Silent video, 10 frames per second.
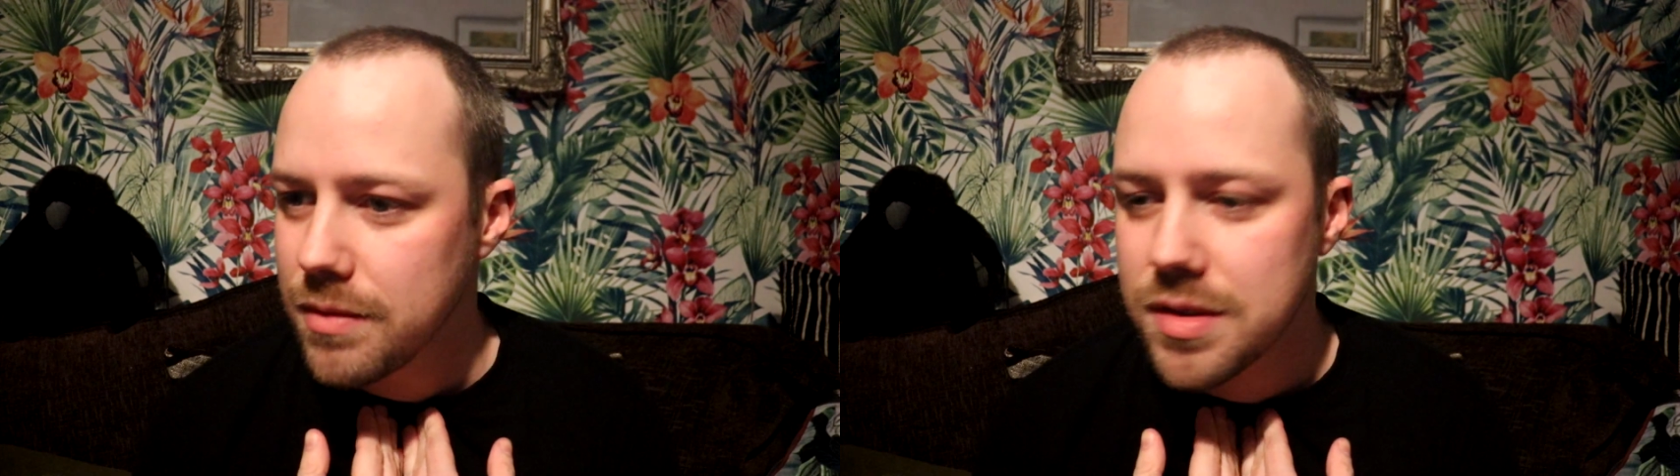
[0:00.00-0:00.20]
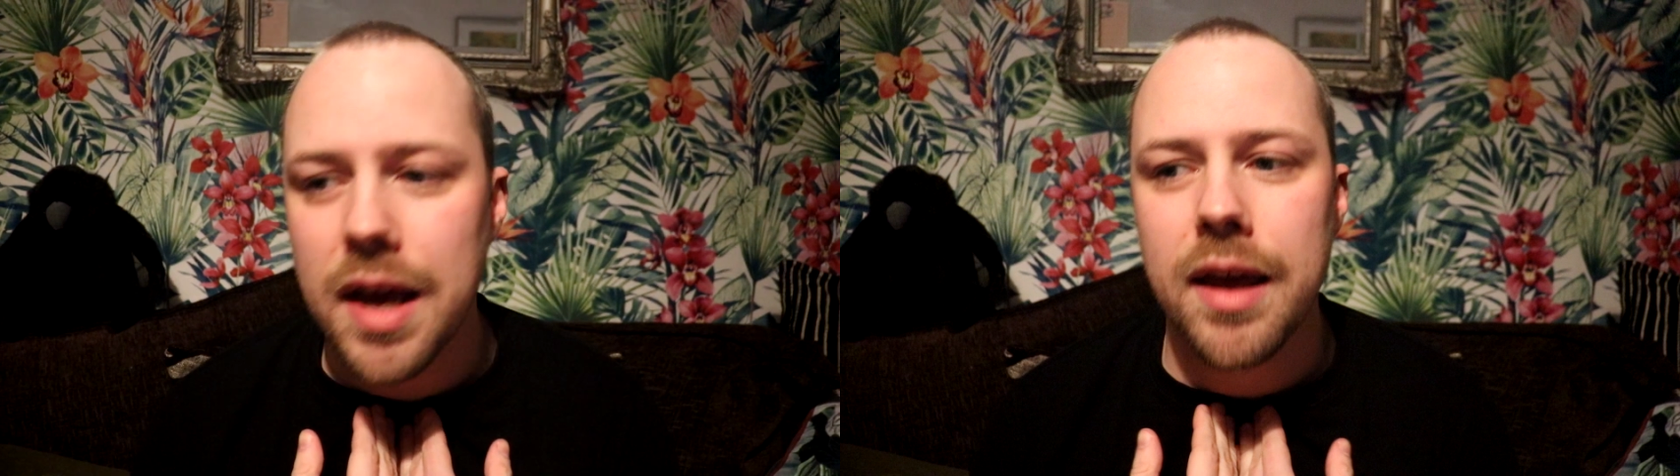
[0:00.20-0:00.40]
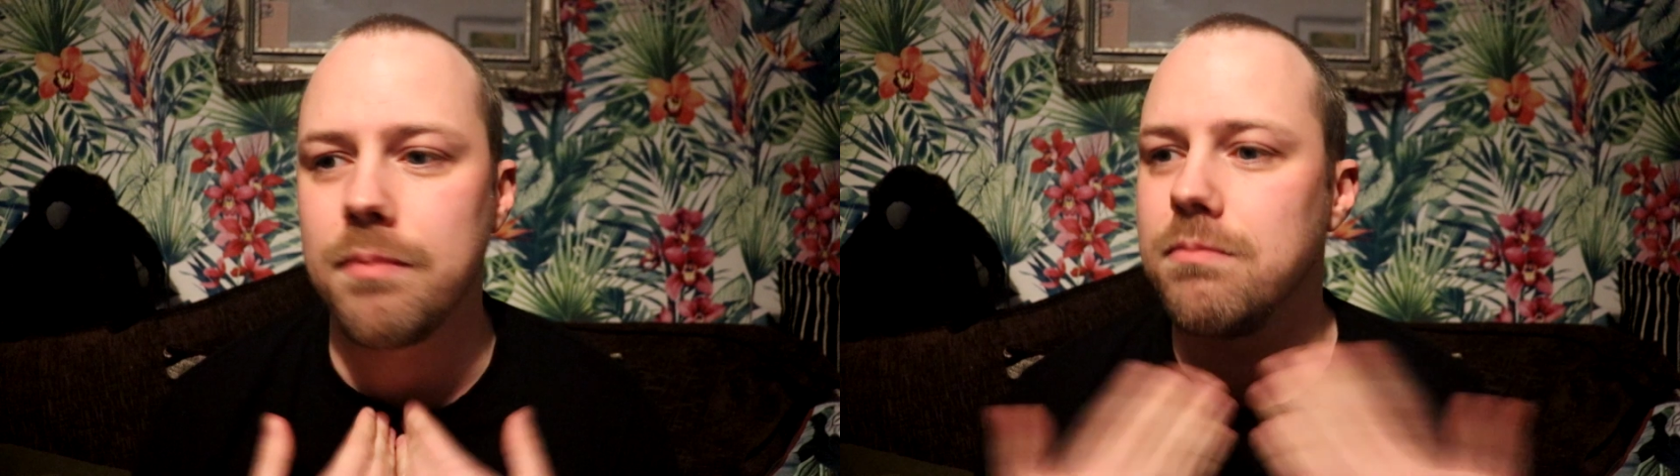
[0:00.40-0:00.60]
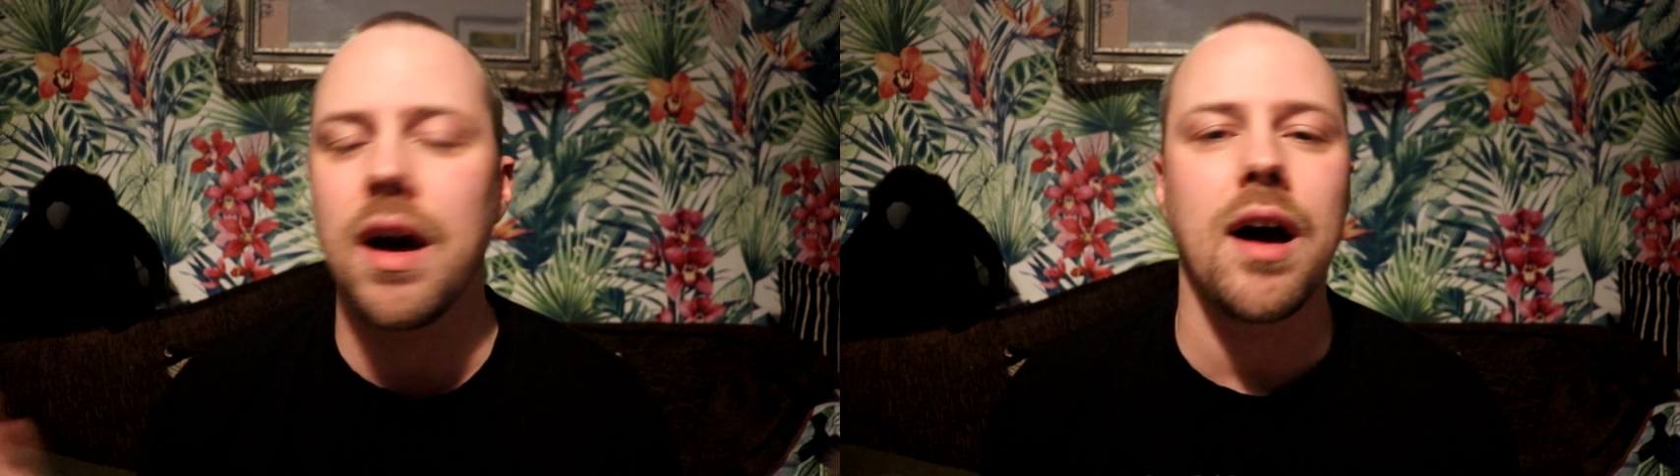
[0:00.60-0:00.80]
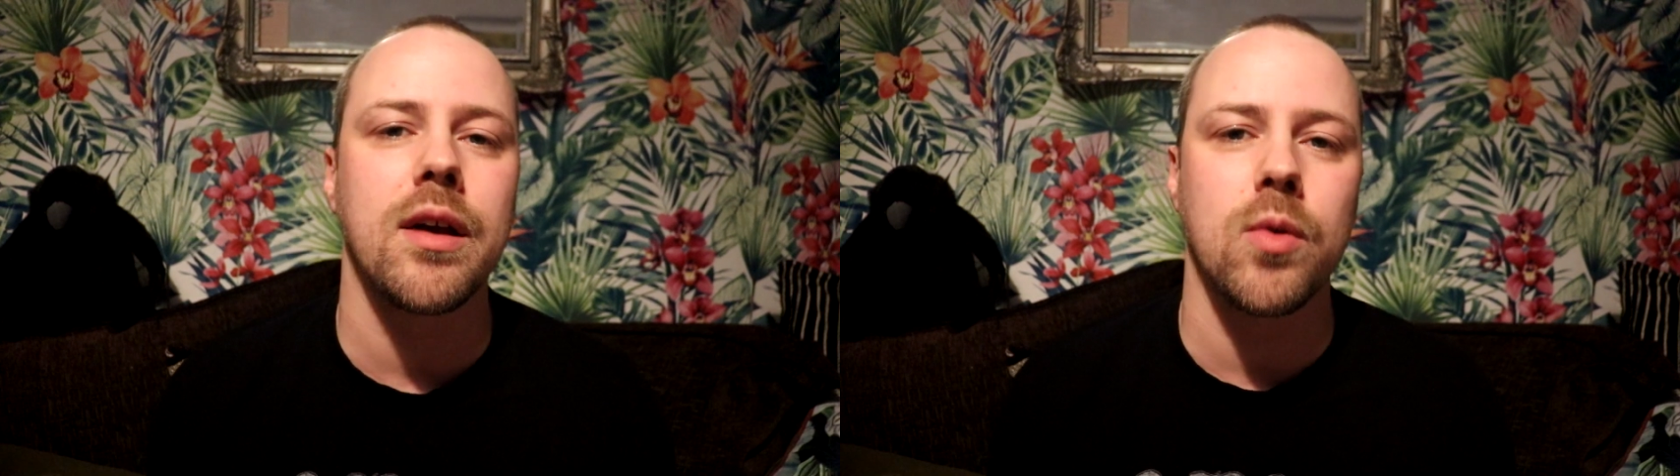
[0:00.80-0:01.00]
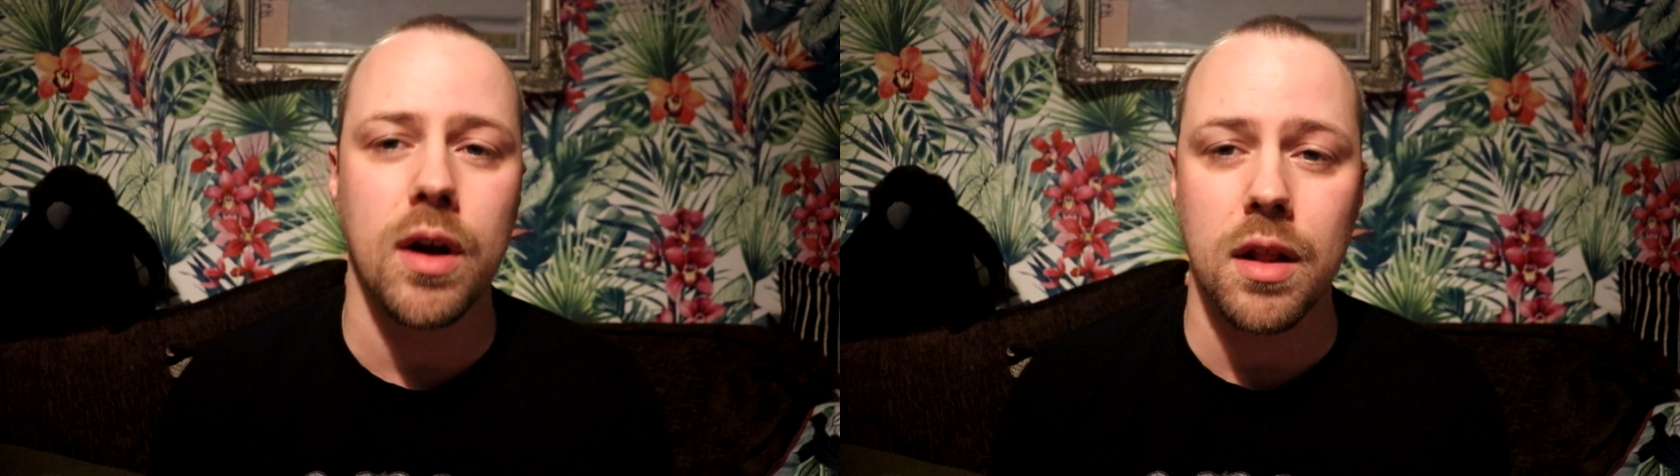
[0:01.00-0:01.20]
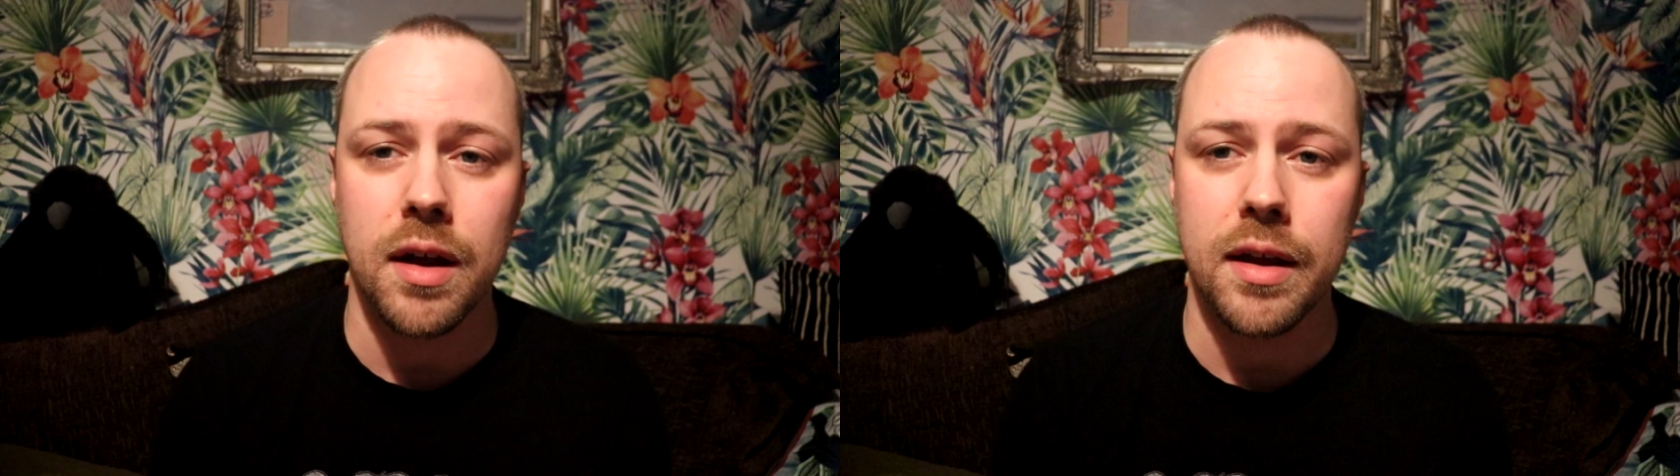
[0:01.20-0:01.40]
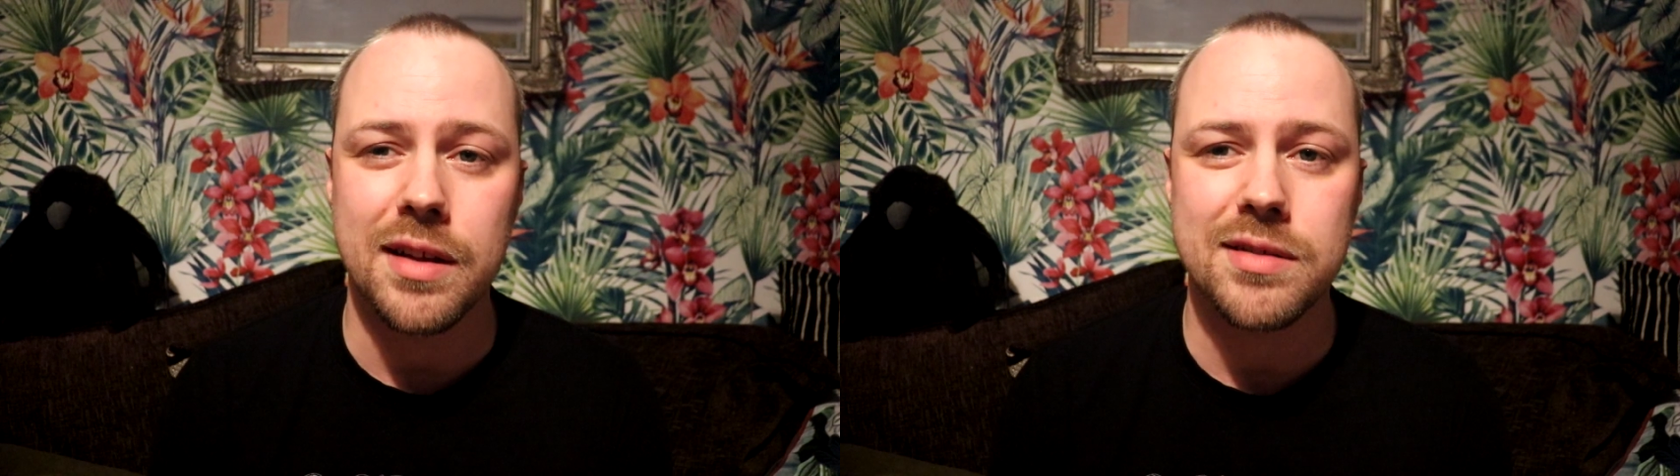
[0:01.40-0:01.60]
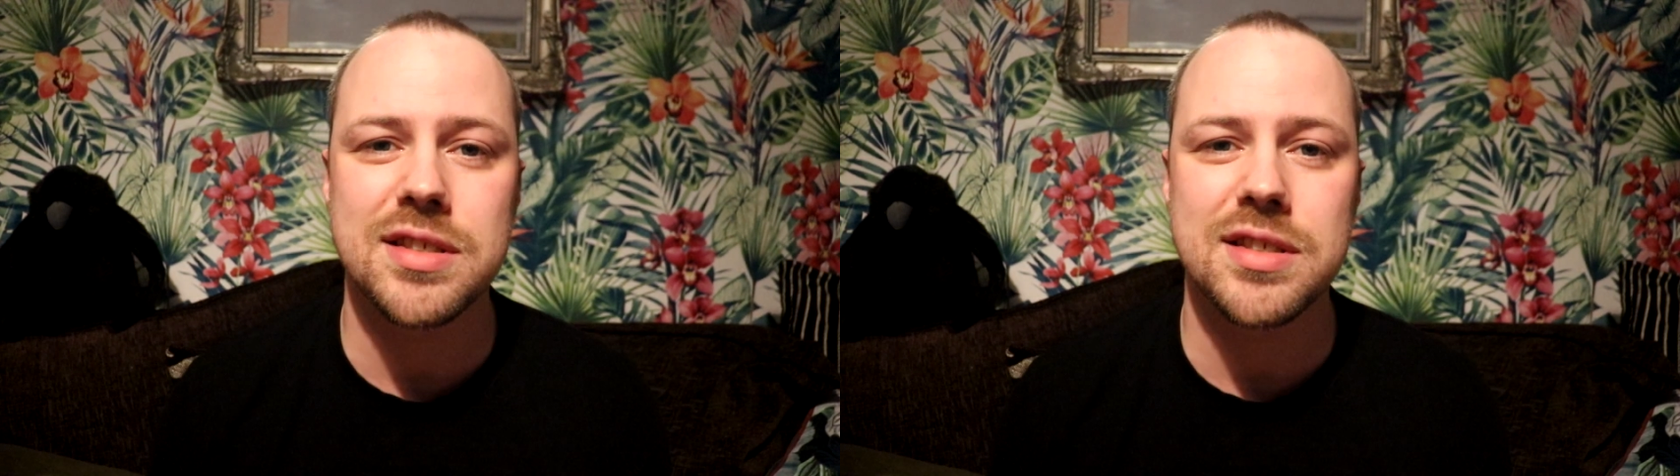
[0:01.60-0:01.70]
say, I quite like